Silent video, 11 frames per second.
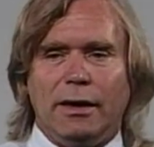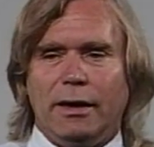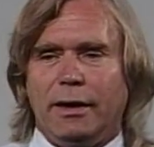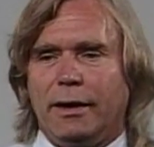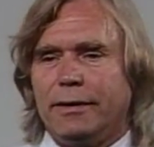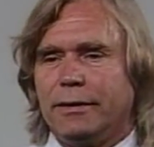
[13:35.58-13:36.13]

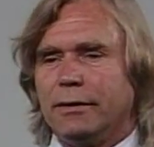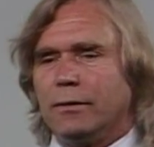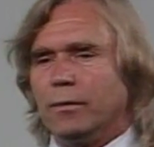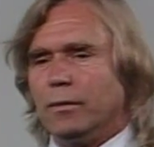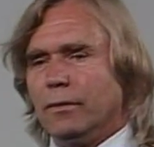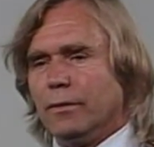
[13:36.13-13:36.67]
And
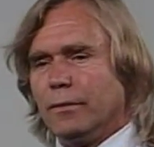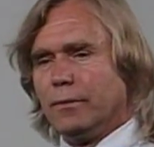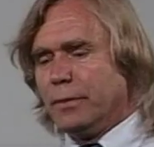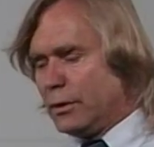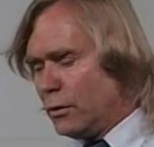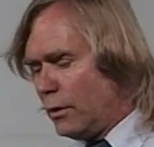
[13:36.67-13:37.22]

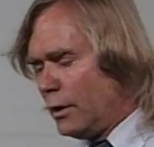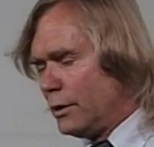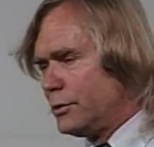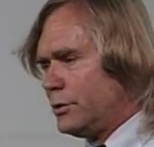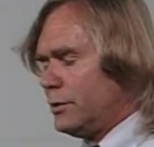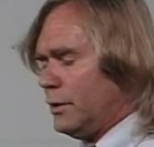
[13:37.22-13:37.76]

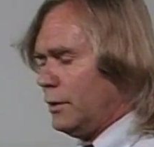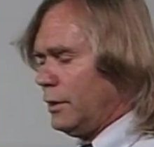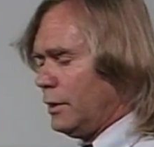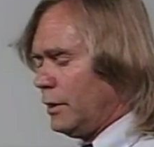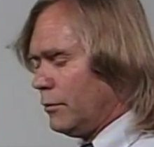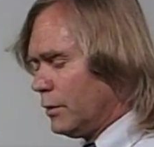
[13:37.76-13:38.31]
because
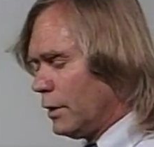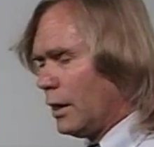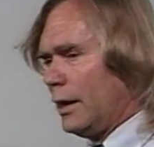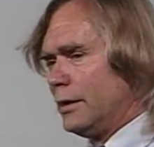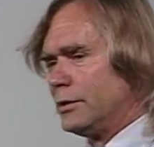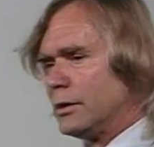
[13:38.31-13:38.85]
he
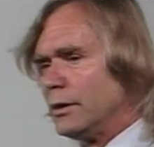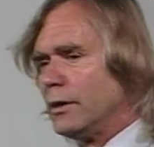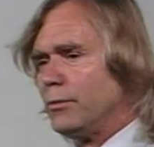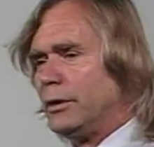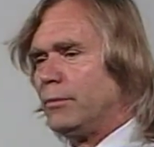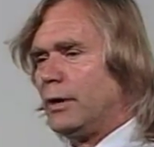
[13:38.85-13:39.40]
realized a little
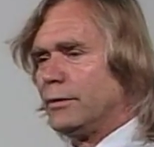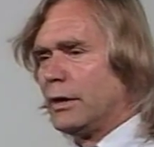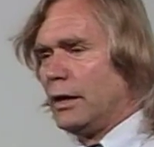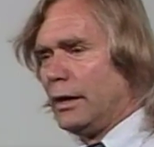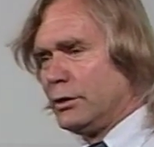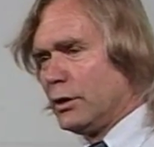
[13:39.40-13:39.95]
bit about the
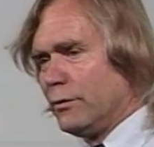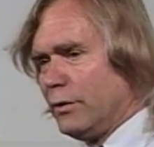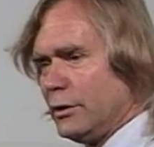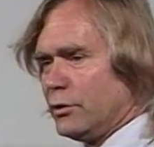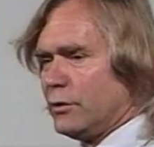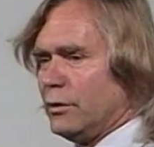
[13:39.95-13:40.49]
logic of
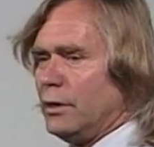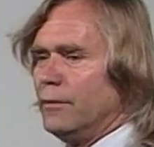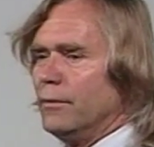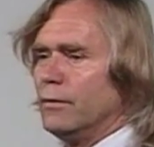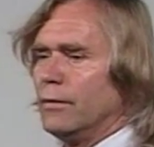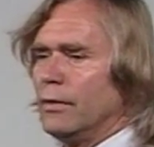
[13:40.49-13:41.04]
history,
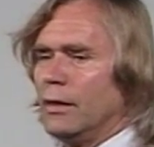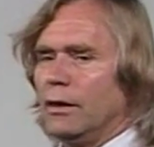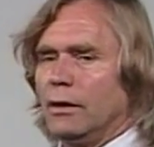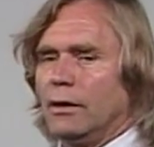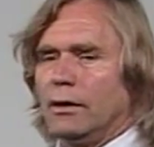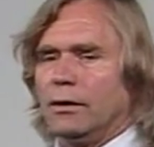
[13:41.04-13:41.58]

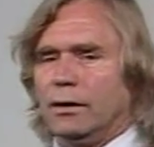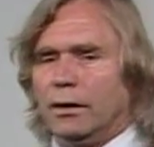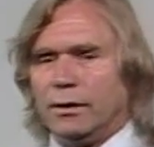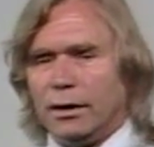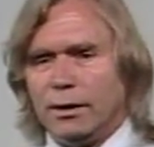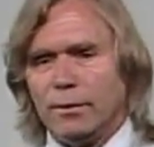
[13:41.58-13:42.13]

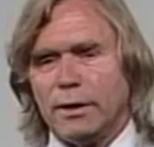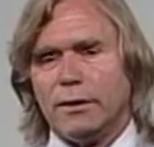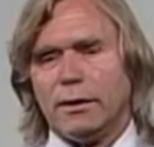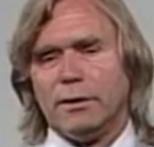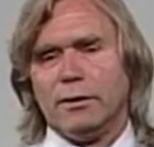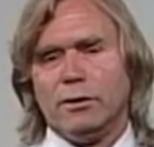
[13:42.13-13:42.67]
namely
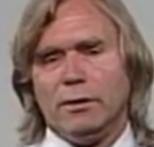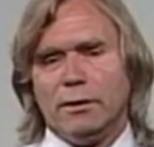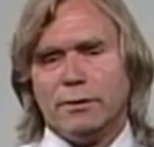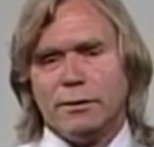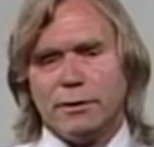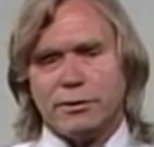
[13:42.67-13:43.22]
that
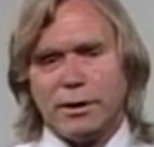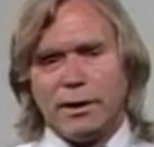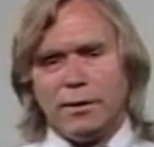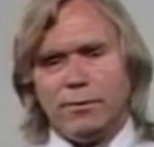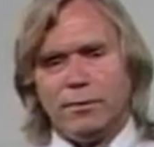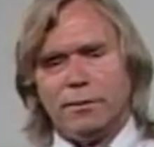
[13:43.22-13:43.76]
the
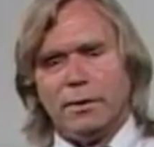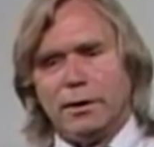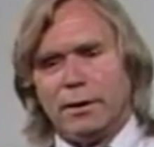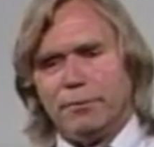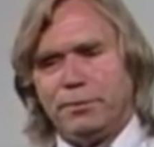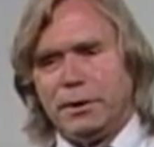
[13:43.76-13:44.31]
same
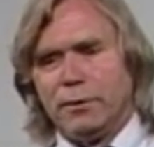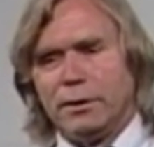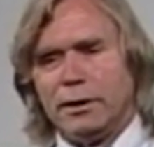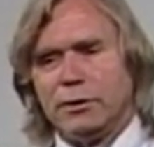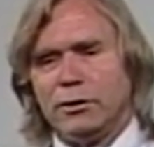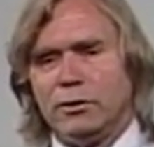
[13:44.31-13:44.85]

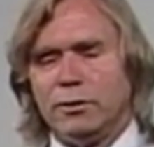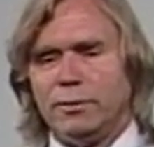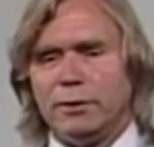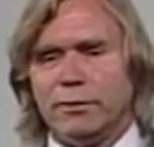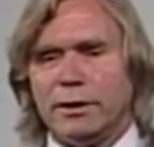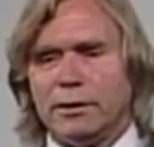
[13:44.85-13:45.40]
period could
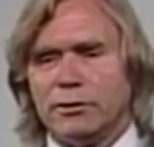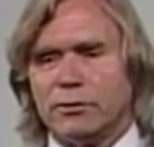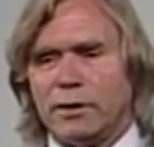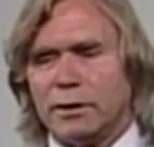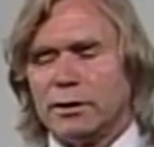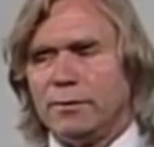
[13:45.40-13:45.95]
be
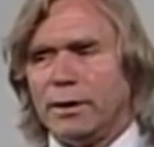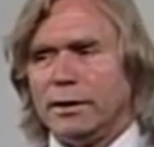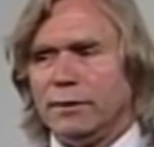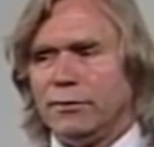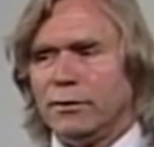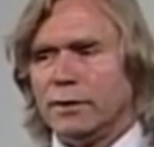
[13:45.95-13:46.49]
reconstructed by
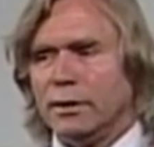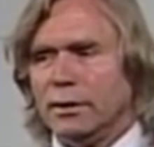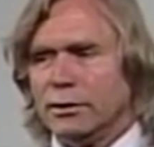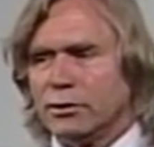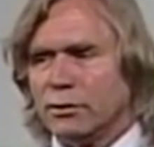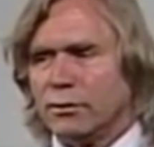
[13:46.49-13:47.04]
different
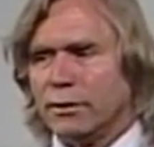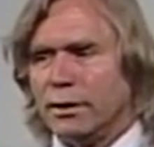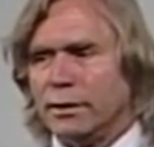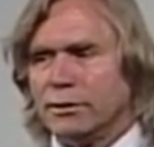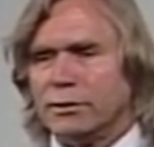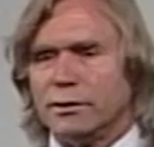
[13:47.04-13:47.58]

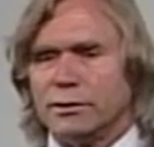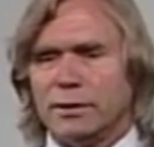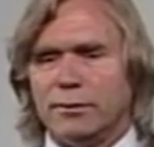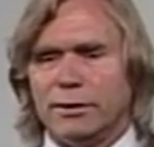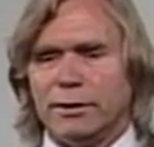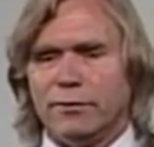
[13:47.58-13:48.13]
historians in a
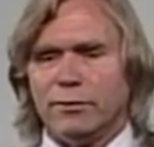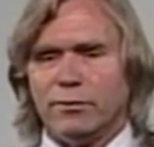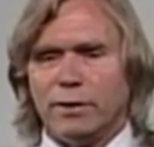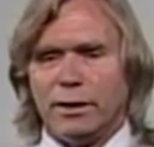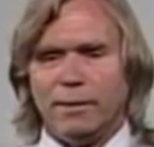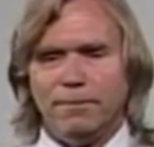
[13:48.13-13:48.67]
somewhat different
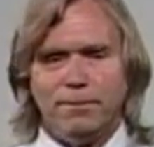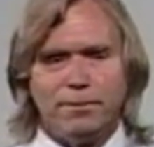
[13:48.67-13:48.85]
way,